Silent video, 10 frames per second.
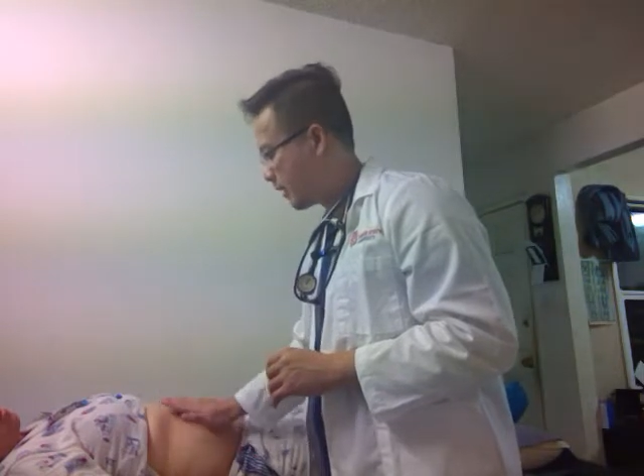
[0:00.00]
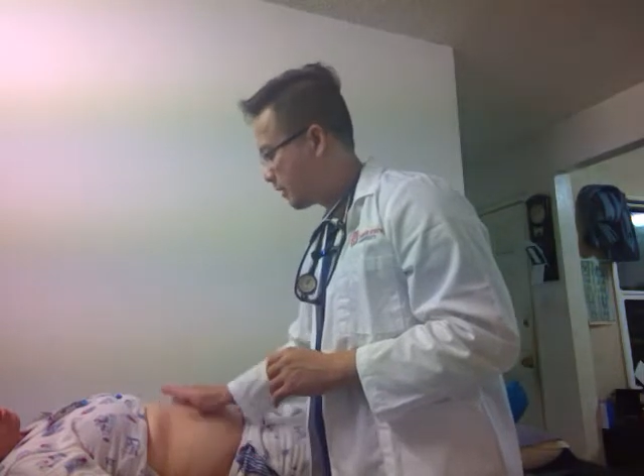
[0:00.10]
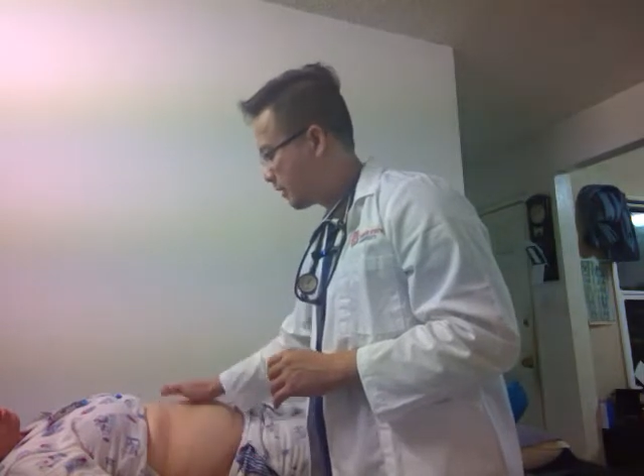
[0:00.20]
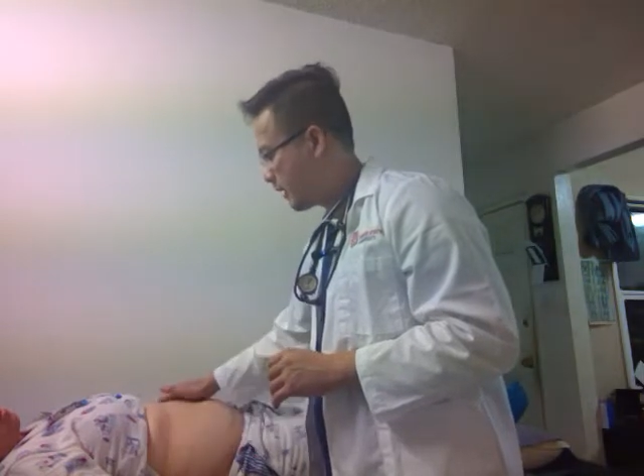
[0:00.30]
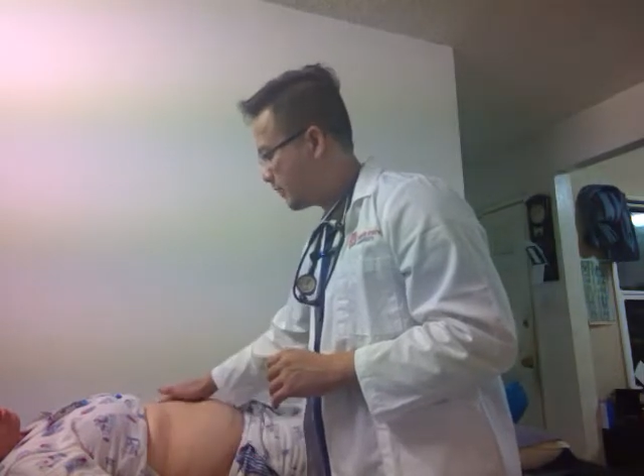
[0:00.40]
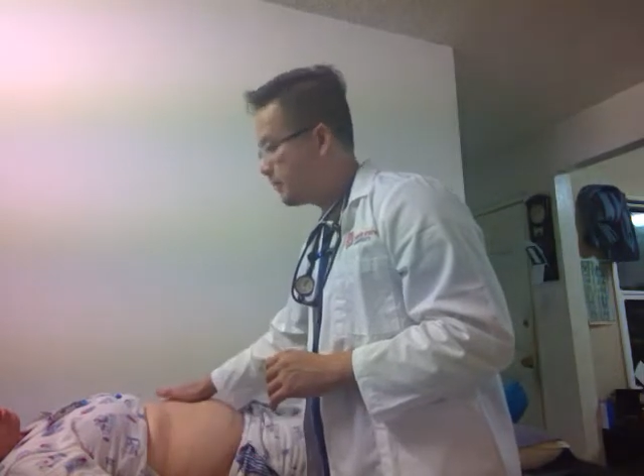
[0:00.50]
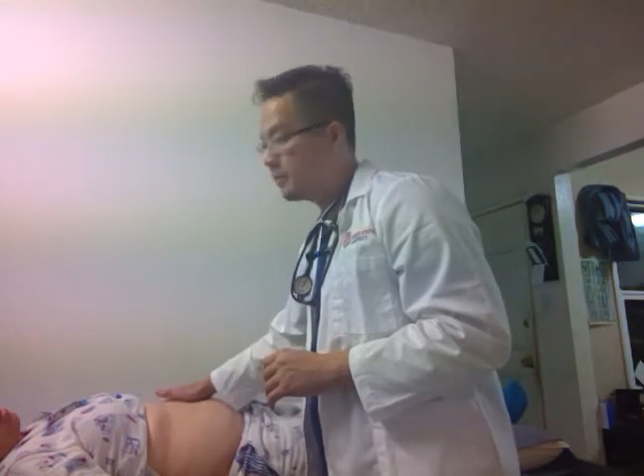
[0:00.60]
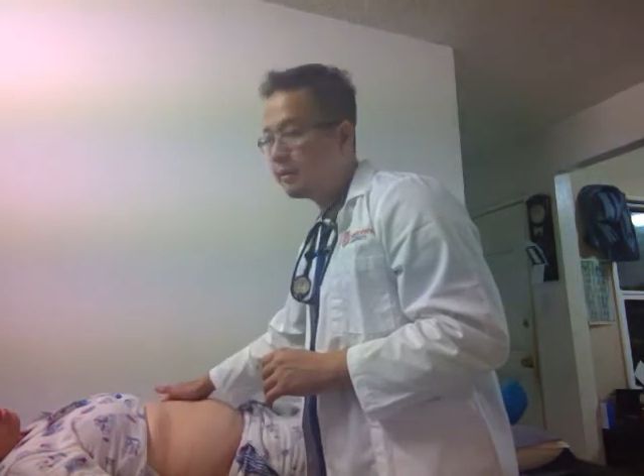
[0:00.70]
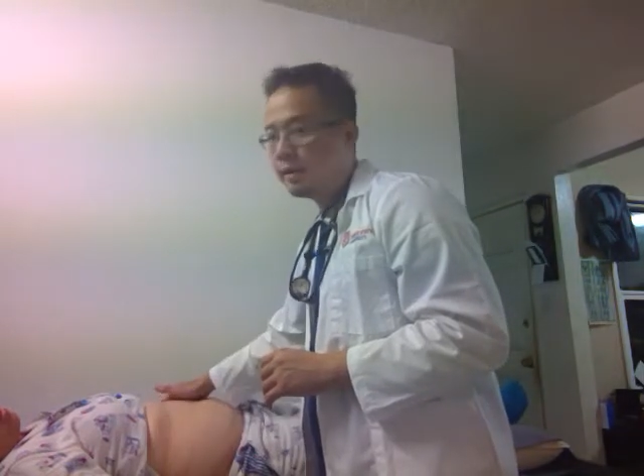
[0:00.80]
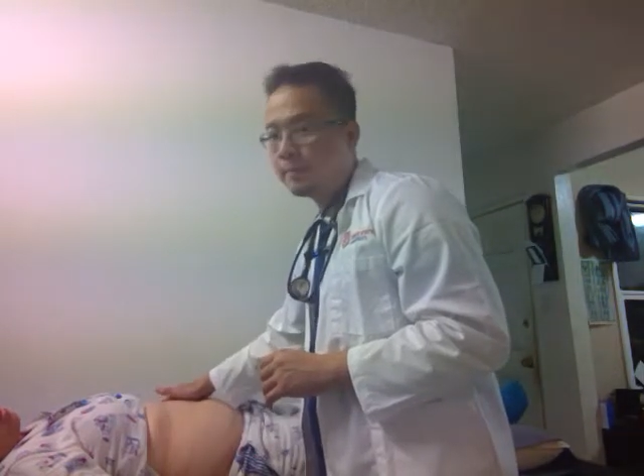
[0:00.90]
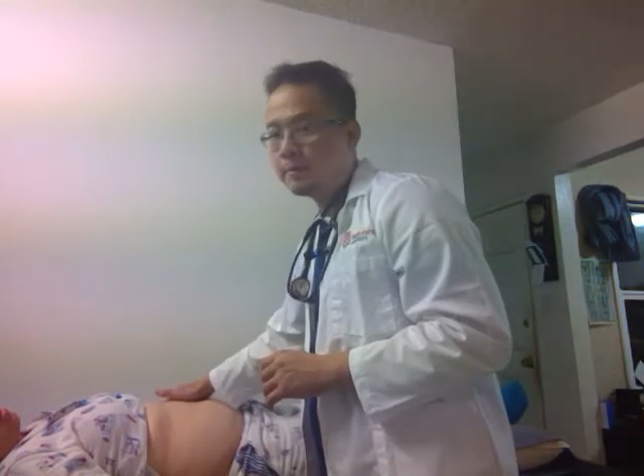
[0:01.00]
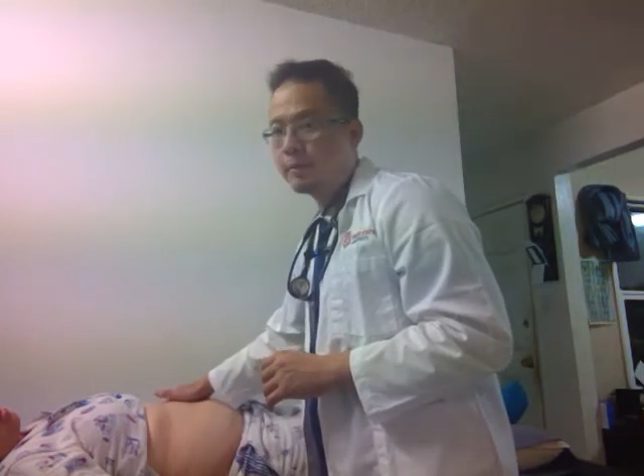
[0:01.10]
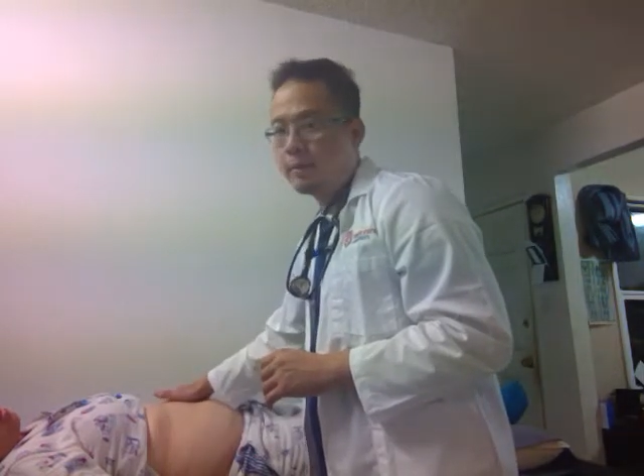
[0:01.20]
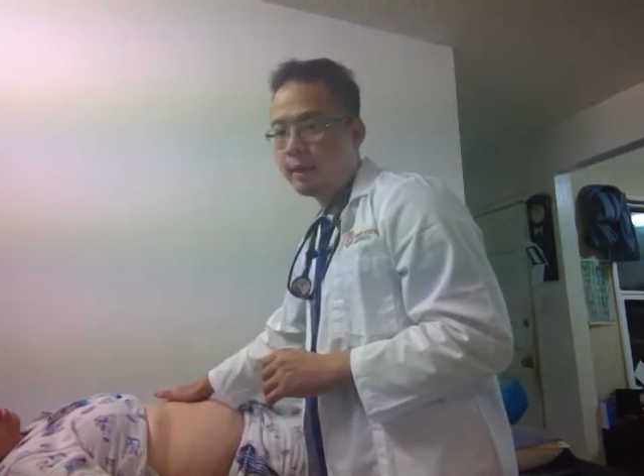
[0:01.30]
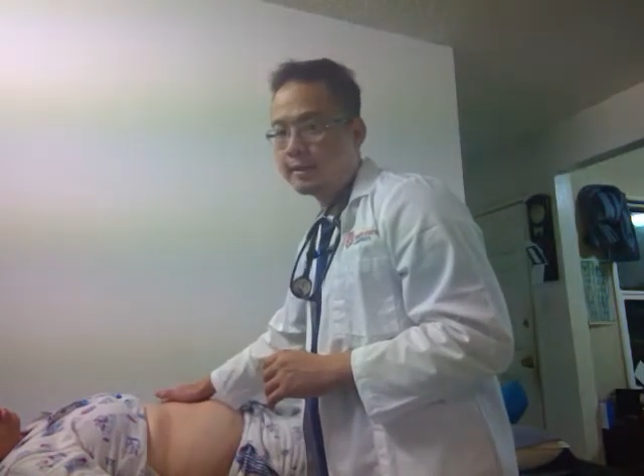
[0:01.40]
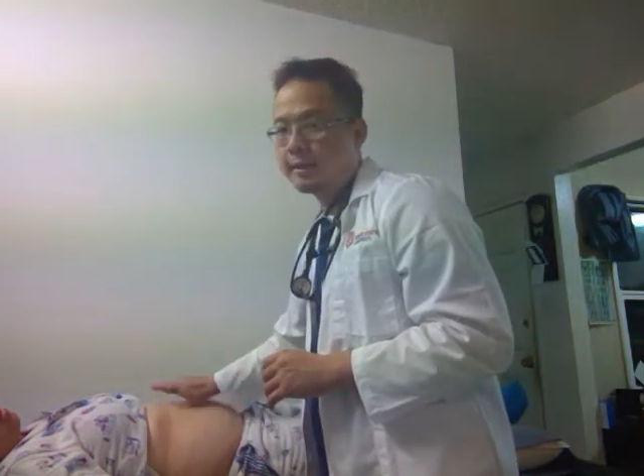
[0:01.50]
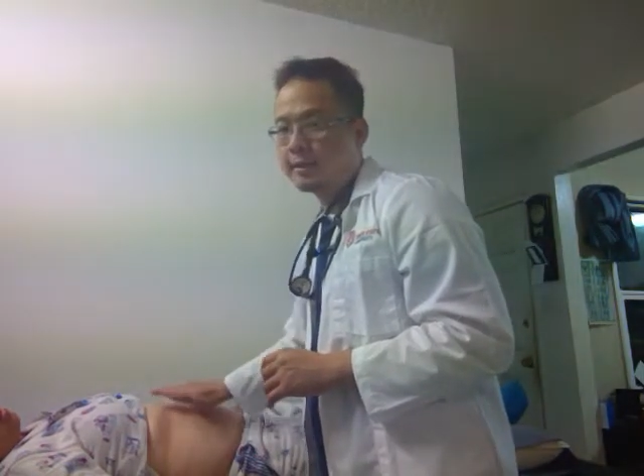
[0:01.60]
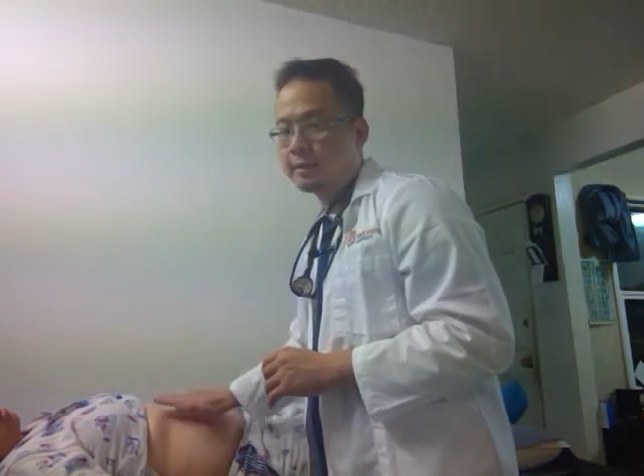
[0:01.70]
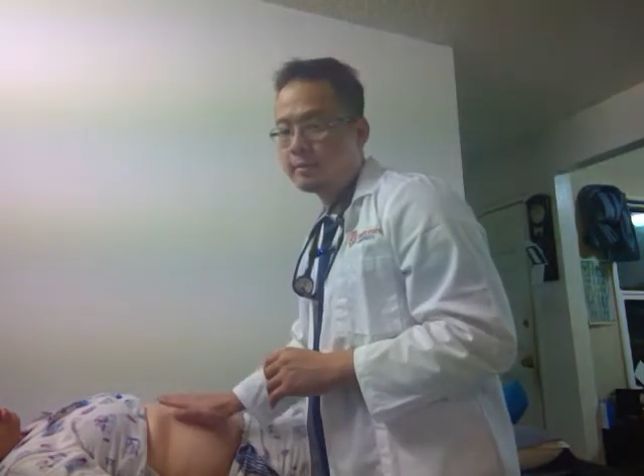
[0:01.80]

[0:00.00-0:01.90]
left upper quadrant,